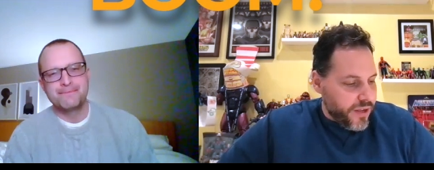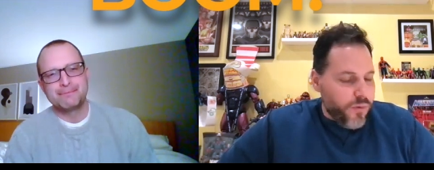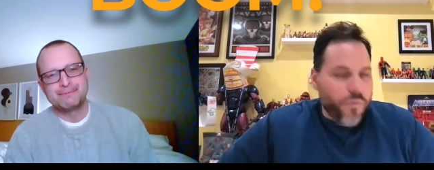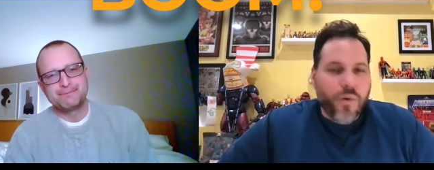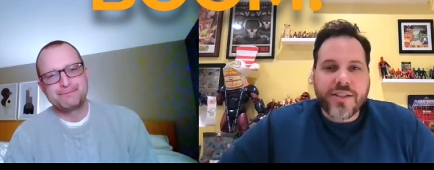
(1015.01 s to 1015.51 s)

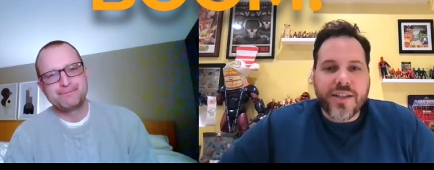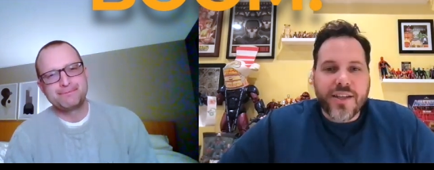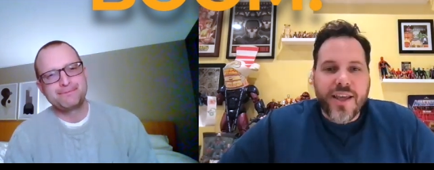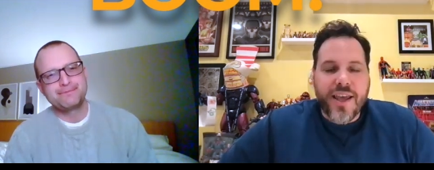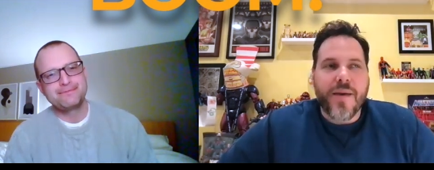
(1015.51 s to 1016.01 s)

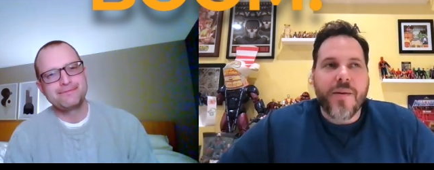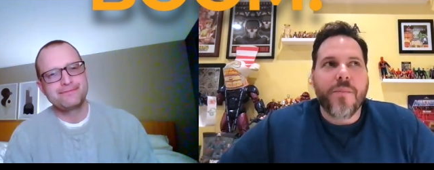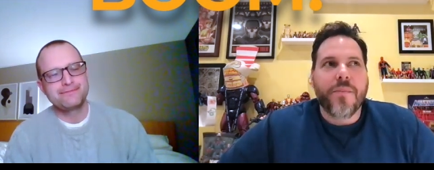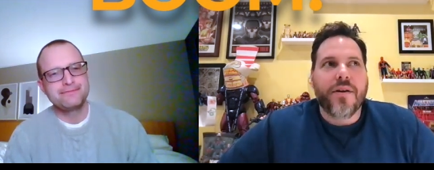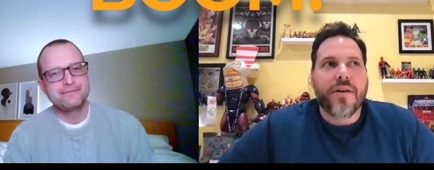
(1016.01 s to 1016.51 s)
Speaker 1: watching
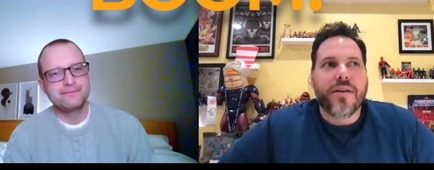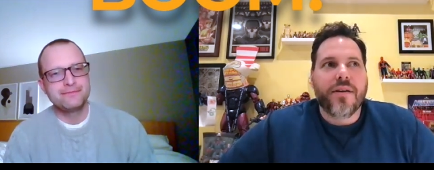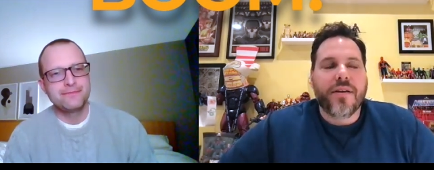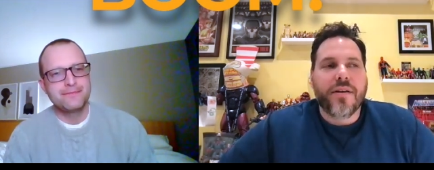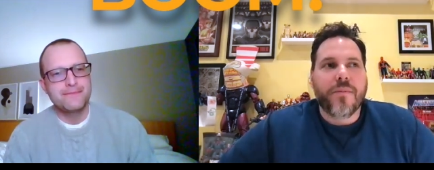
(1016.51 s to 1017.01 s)
him
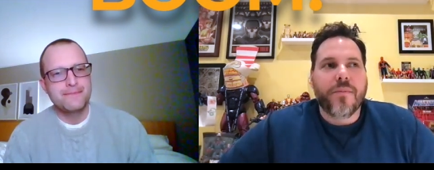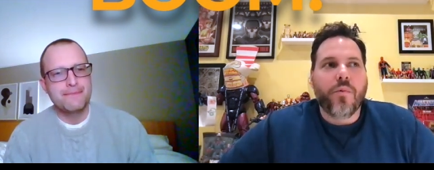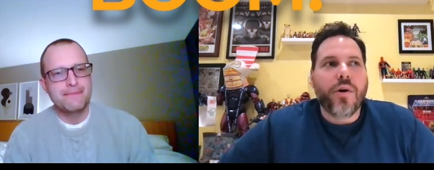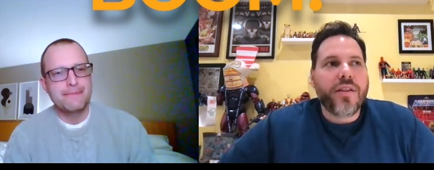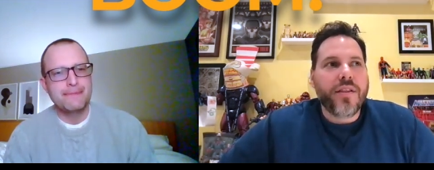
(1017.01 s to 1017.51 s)

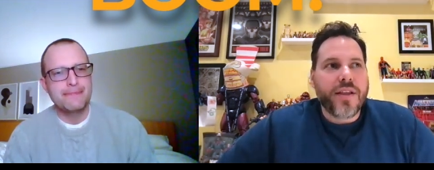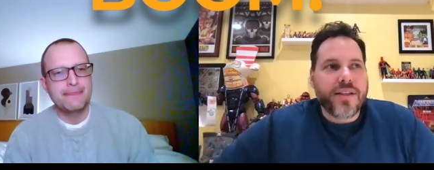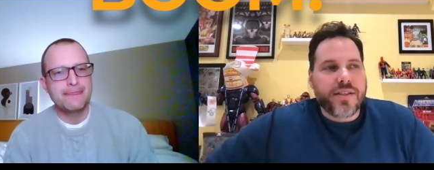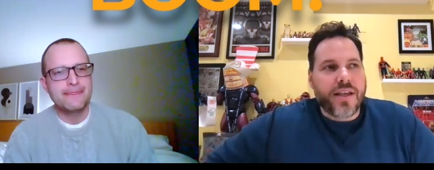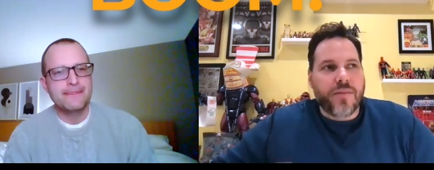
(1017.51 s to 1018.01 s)
one of the
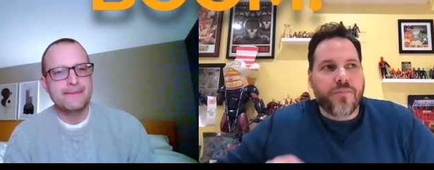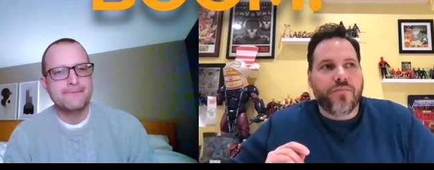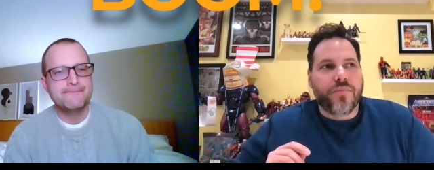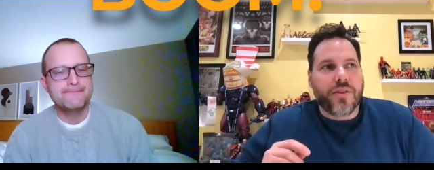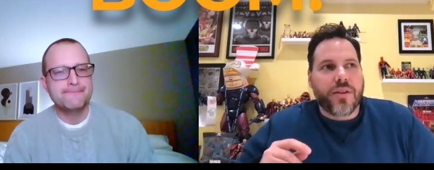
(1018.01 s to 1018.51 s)
things that
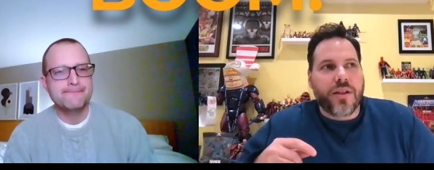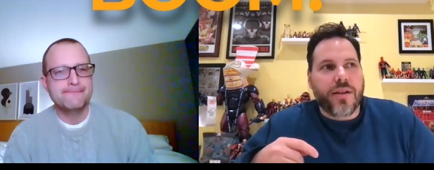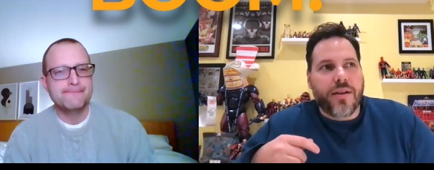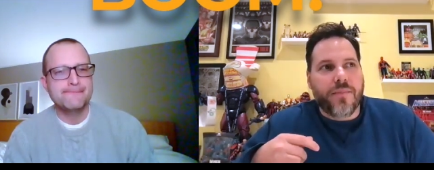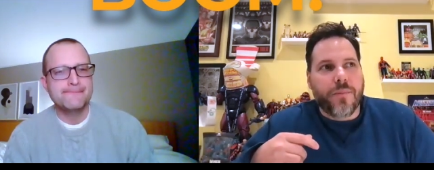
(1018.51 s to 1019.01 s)

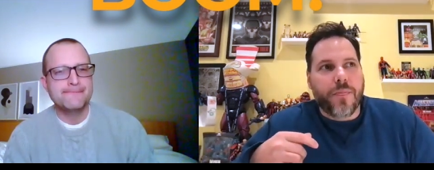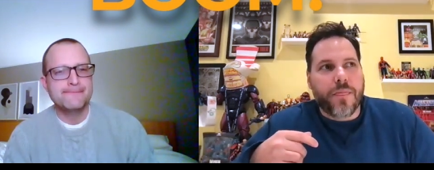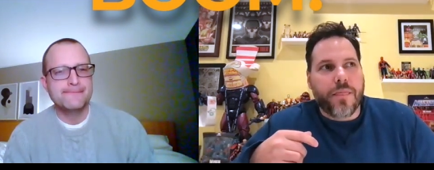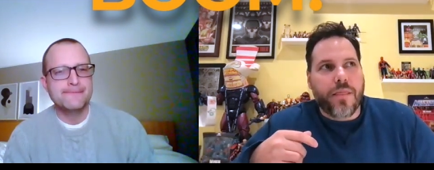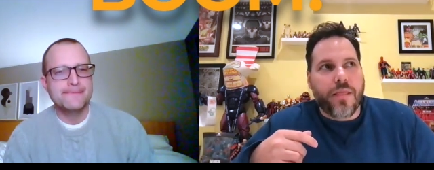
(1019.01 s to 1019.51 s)

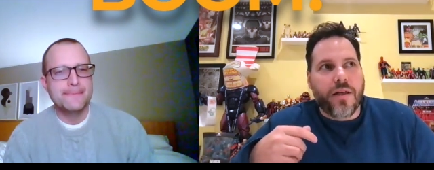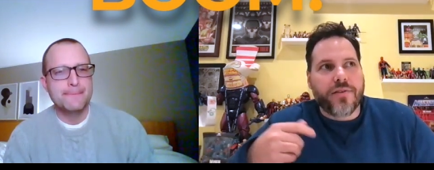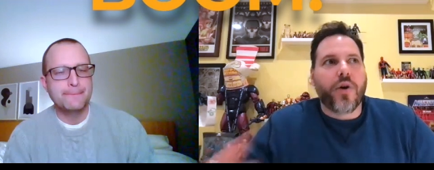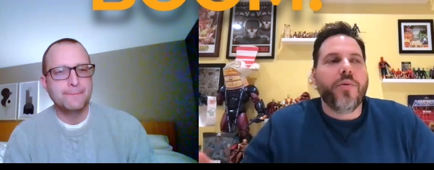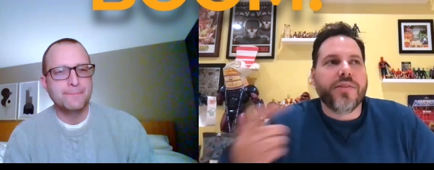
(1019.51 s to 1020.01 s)

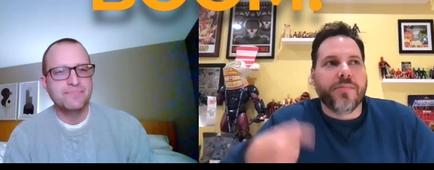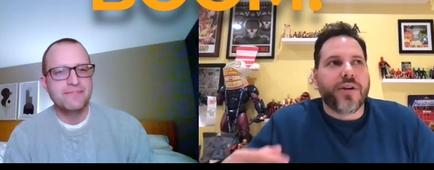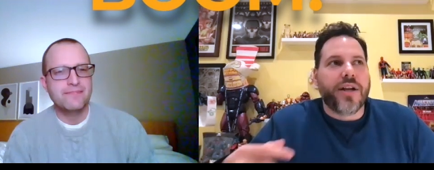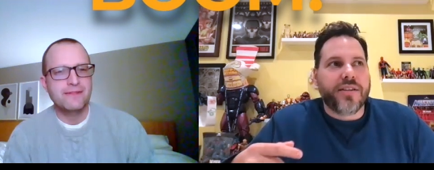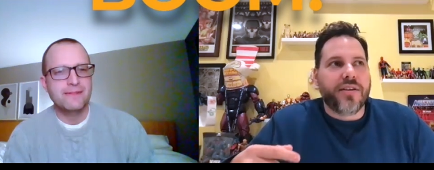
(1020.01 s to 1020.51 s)
is always
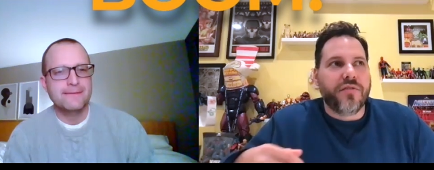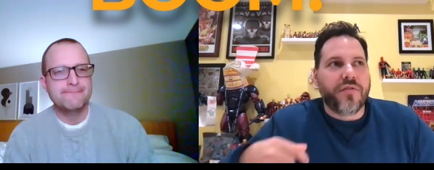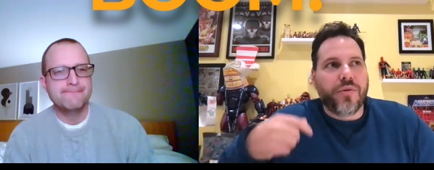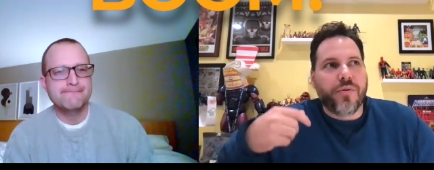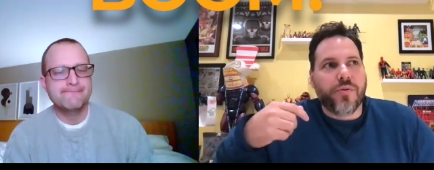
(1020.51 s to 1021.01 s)
impressive
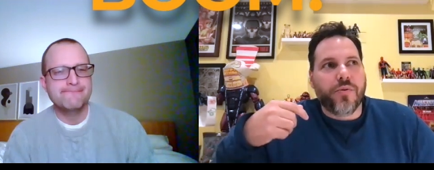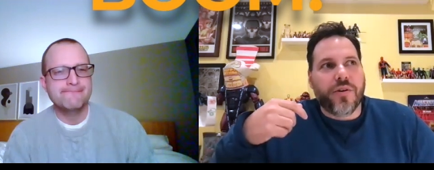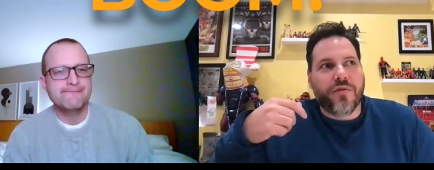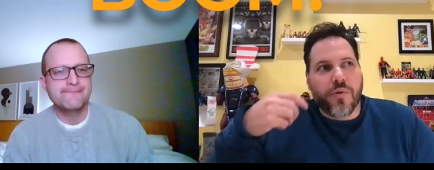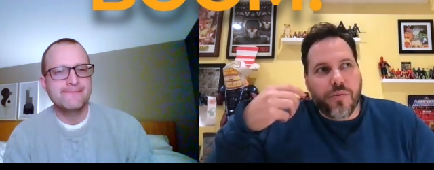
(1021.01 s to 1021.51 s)
if you
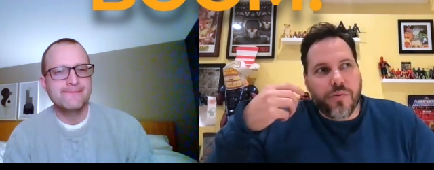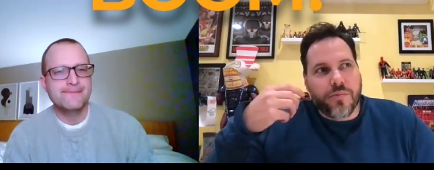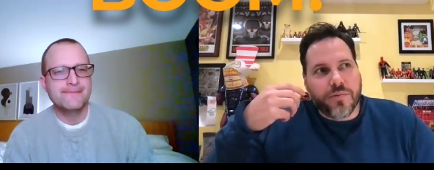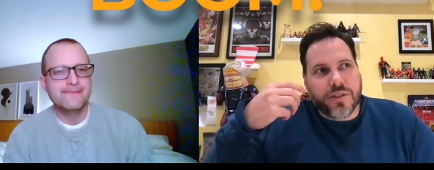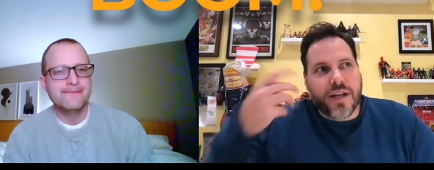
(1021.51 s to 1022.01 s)
if you
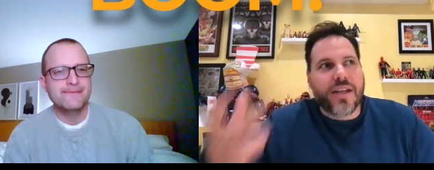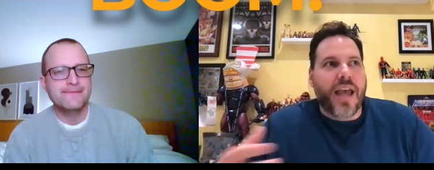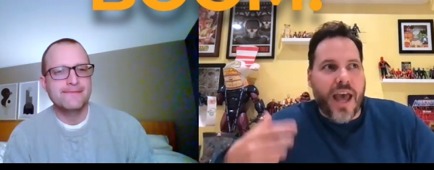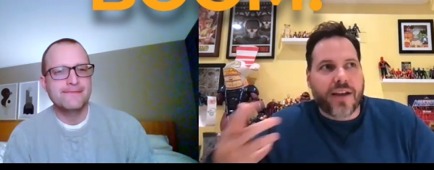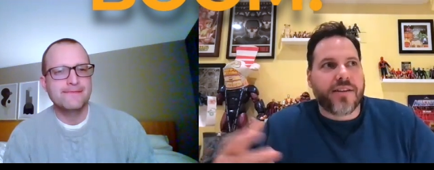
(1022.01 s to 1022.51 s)
study
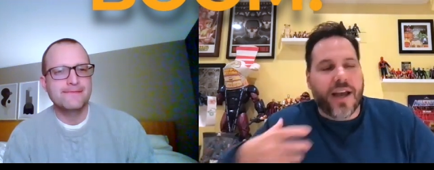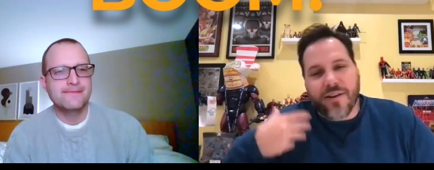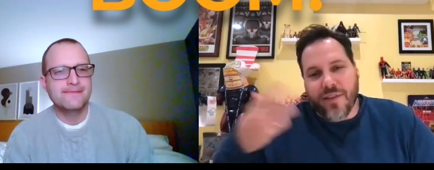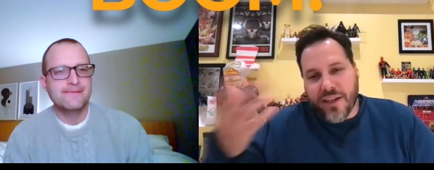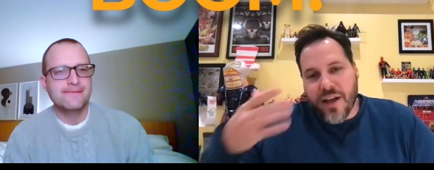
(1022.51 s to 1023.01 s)
acting
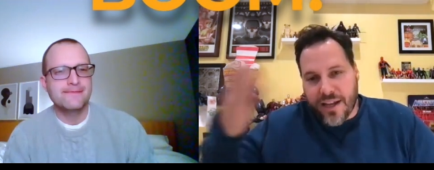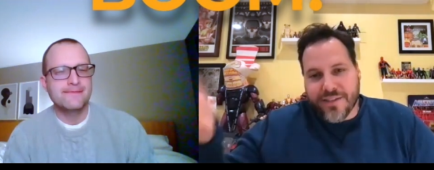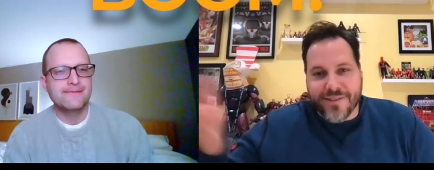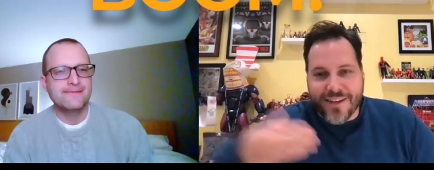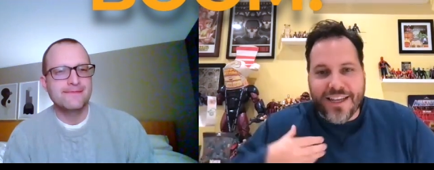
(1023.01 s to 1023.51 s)
i'd like not
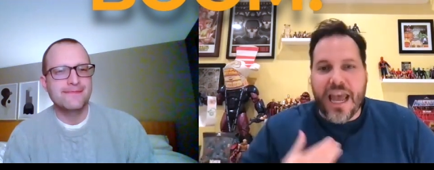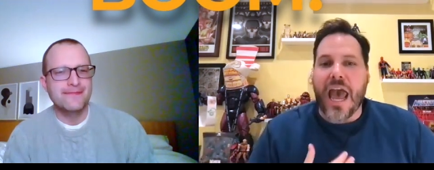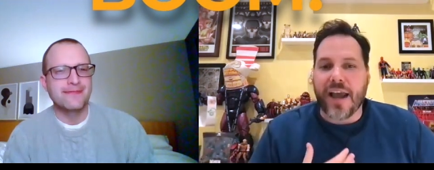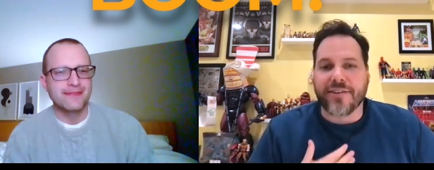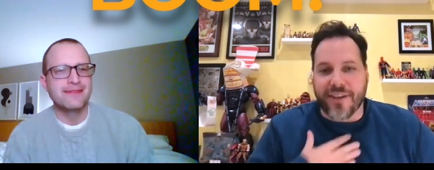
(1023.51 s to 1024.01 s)
study
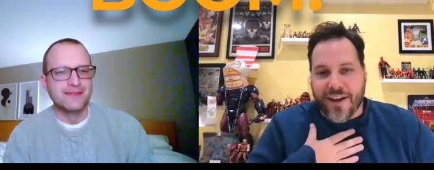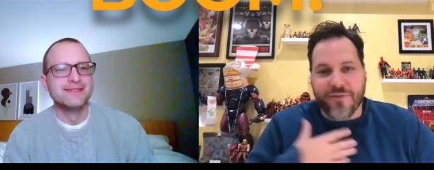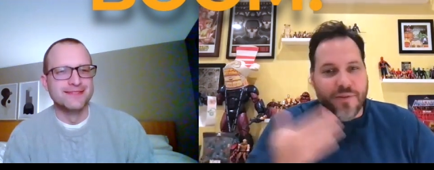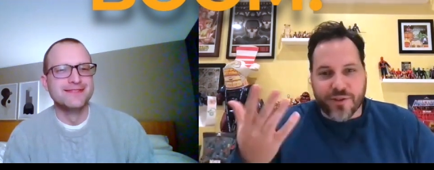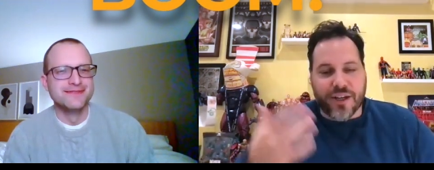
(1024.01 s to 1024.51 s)
acting
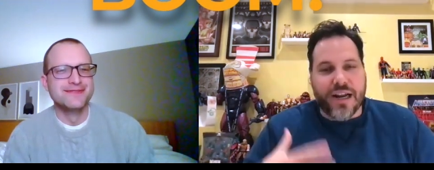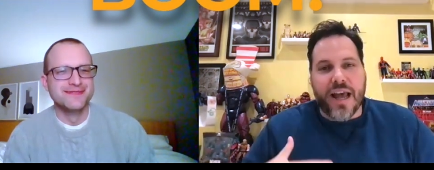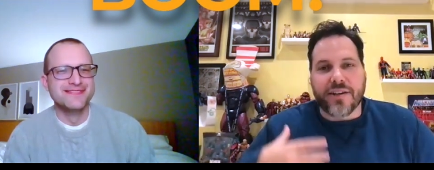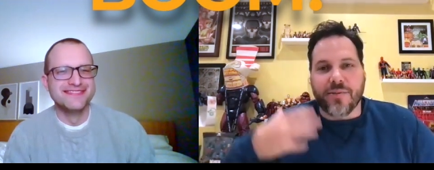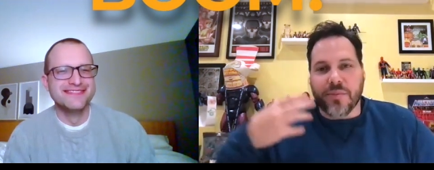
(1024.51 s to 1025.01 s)
i've never studied acting